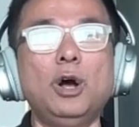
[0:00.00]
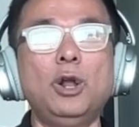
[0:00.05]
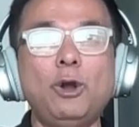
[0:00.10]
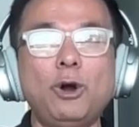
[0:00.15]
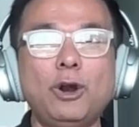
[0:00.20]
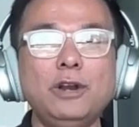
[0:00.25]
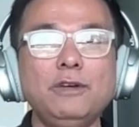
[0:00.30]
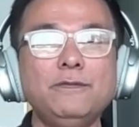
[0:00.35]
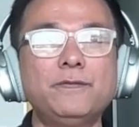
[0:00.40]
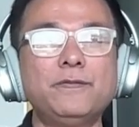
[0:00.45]
a
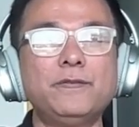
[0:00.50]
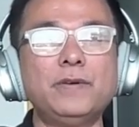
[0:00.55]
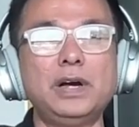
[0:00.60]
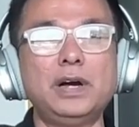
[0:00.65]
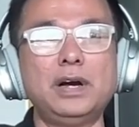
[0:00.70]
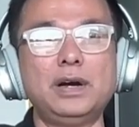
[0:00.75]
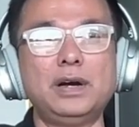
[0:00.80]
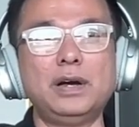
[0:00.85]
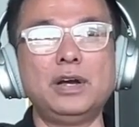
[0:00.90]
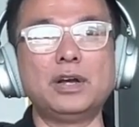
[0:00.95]
lot of
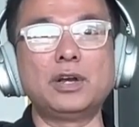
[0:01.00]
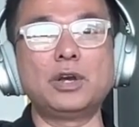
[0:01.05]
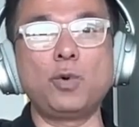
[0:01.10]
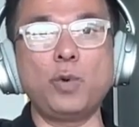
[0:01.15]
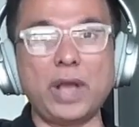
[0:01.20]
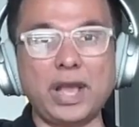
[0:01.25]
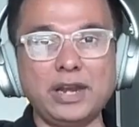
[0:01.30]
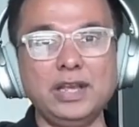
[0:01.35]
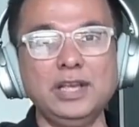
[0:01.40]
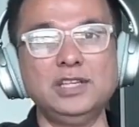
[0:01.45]

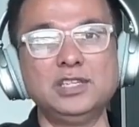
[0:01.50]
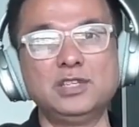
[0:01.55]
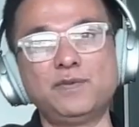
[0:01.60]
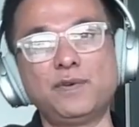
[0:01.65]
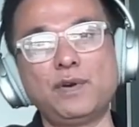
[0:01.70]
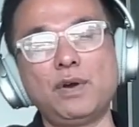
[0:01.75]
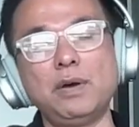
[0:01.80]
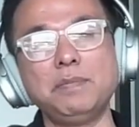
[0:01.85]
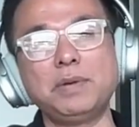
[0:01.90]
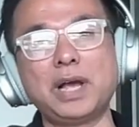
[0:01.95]
queries
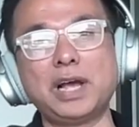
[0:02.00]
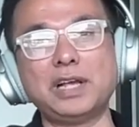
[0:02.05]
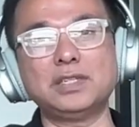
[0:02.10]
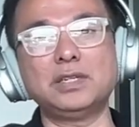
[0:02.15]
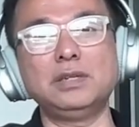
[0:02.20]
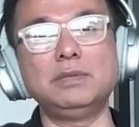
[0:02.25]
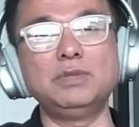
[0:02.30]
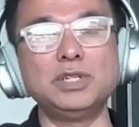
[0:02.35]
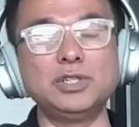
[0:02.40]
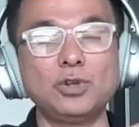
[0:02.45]
from
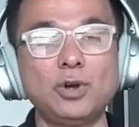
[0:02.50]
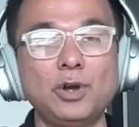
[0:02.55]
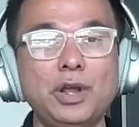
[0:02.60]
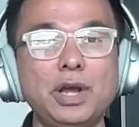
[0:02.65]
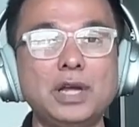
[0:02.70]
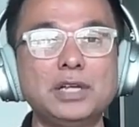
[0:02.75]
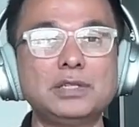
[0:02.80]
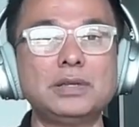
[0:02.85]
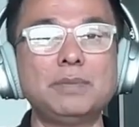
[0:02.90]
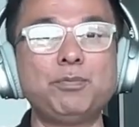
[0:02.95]
customers on
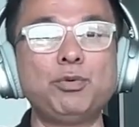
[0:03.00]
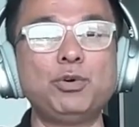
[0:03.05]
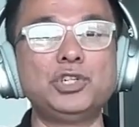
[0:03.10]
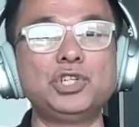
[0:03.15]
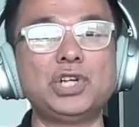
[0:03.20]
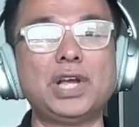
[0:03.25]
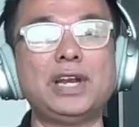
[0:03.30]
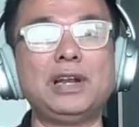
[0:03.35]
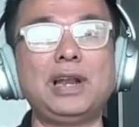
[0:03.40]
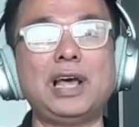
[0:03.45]
our support
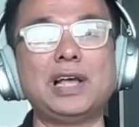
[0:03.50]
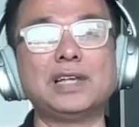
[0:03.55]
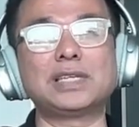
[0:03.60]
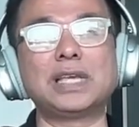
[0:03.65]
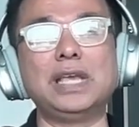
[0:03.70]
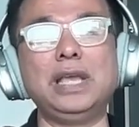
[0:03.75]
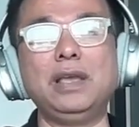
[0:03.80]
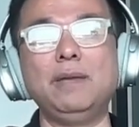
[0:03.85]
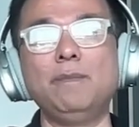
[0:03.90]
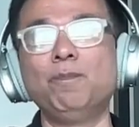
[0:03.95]
channel
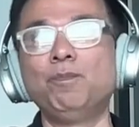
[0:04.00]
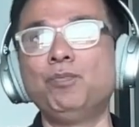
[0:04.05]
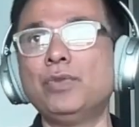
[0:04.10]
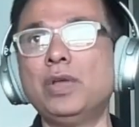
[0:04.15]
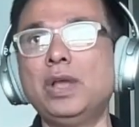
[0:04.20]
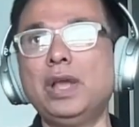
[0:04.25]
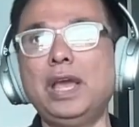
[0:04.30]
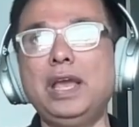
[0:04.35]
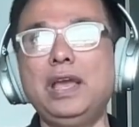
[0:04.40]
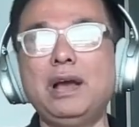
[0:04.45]
asking,
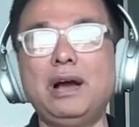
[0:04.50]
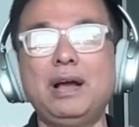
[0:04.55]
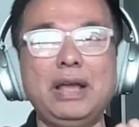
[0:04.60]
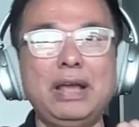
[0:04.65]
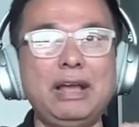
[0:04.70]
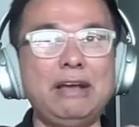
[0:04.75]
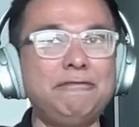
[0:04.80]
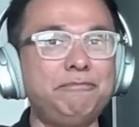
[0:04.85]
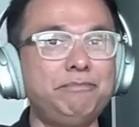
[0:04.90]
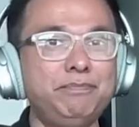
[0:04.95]
hey, I
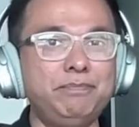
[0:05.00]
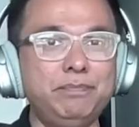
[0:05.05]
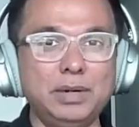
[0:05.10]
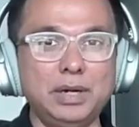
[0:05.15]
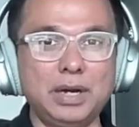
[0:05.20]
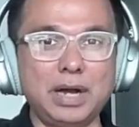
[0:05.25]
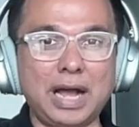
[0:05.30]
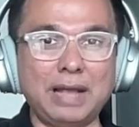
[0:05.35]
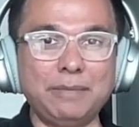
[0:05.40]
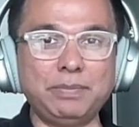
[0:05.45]
have
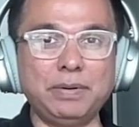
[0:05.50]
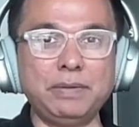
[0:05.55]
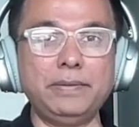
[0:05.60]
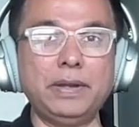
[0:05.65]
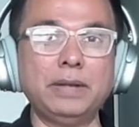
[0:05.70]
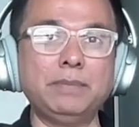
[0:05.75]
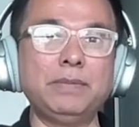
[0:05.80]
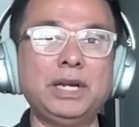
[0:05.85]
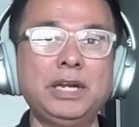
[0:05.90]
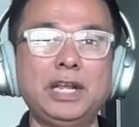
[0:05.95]

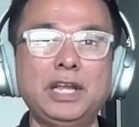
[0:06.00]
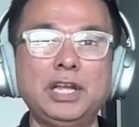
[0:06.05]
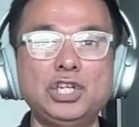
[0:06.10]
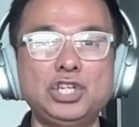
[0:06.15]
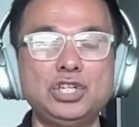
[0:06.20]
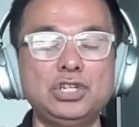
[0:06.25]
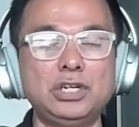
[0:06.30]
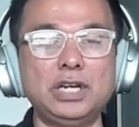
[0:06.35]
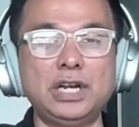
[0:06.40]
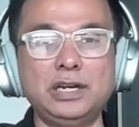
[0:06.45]

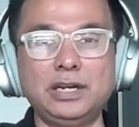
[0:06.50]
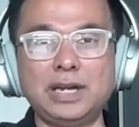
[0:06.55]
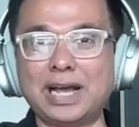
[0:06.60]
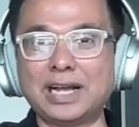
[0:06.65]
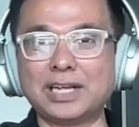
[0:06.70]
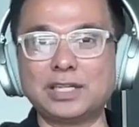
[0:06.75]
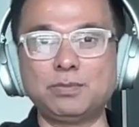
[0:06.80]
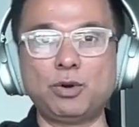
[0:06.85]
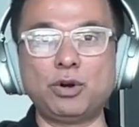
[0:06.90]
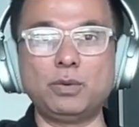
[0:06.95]
hyperpigmentation and
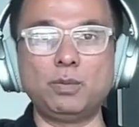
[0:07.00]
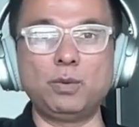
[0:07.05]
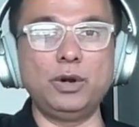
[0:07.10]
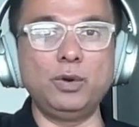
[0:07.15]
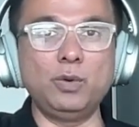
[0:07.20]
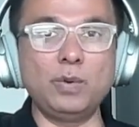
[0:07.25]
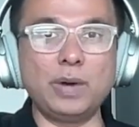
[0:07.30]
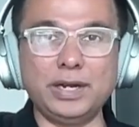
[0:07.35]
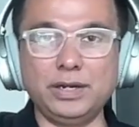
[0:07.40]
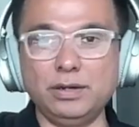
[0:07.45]
dark spot, what
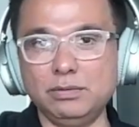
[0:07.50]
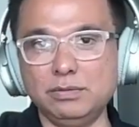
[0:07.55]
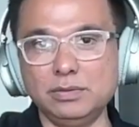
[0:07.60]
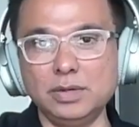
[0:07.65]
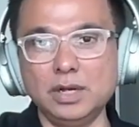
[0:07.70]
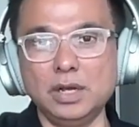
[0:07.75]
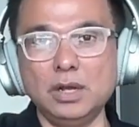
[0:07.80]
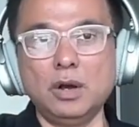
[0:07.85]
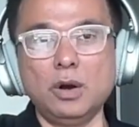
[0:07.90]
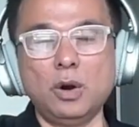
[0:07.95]
do I do?
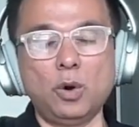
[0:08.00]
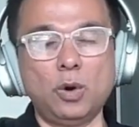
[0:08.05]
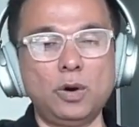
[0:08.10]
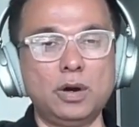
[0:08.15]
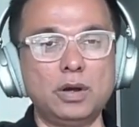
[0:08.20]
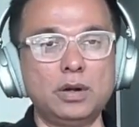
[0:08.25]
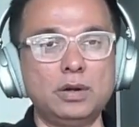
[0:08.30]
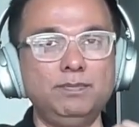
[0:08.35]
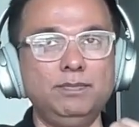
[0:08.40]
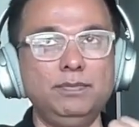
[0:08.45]

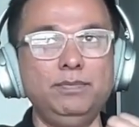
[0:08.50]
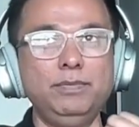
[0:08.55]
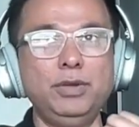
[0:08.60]
Or